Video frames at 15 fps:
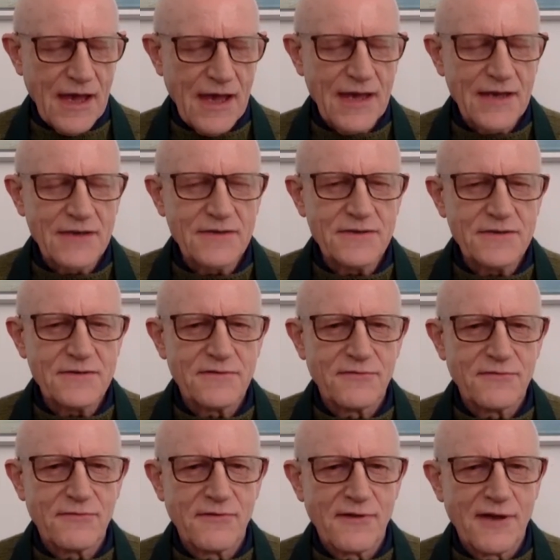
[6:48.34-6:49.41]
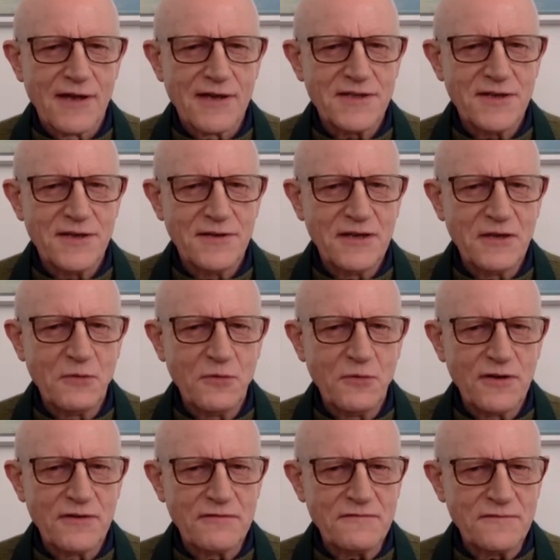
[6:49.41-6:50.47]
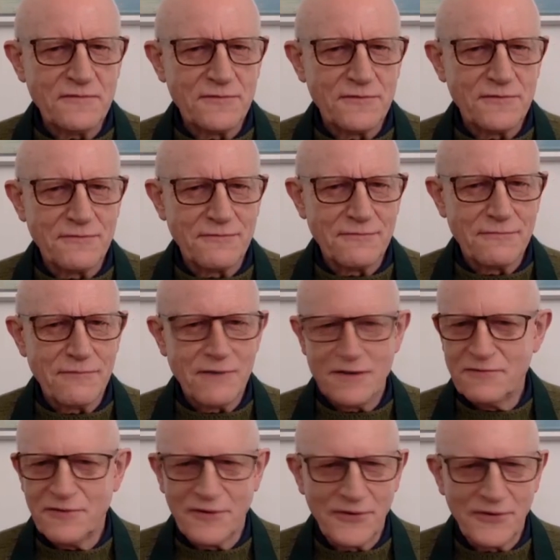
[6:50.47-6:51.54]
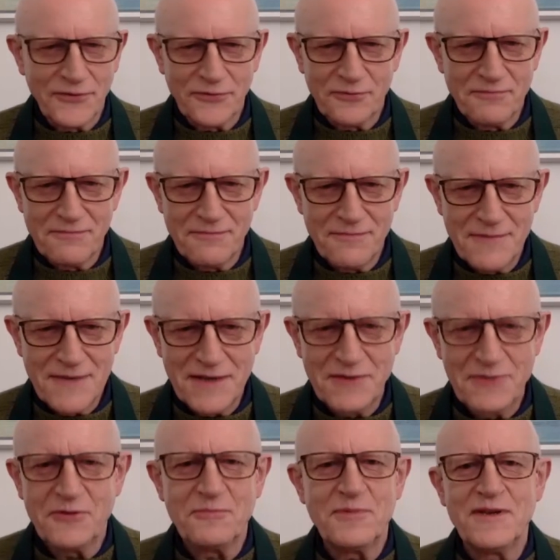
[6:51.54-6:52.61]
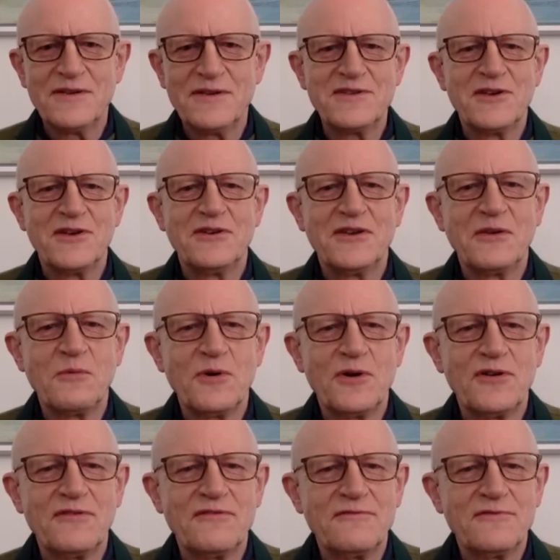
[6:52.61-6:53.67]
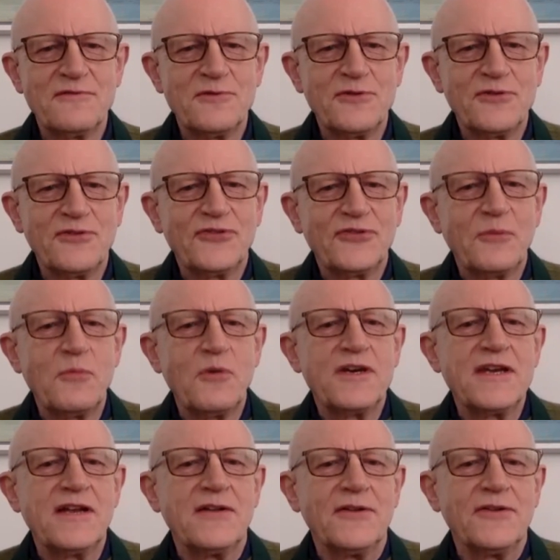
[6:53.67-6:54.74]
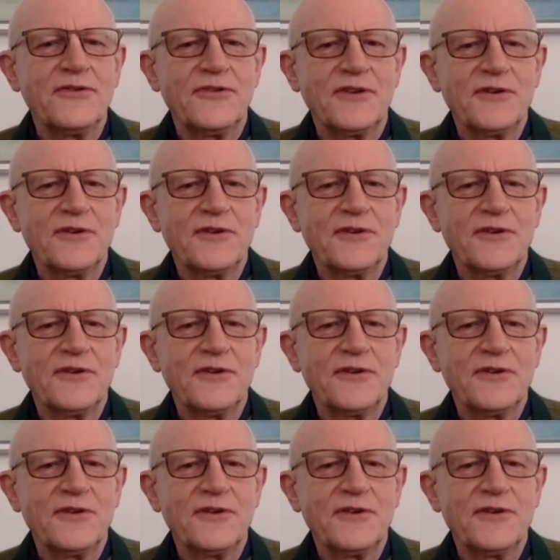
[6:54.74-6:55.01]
And a turning word for one of us may not be a turning word for someone else.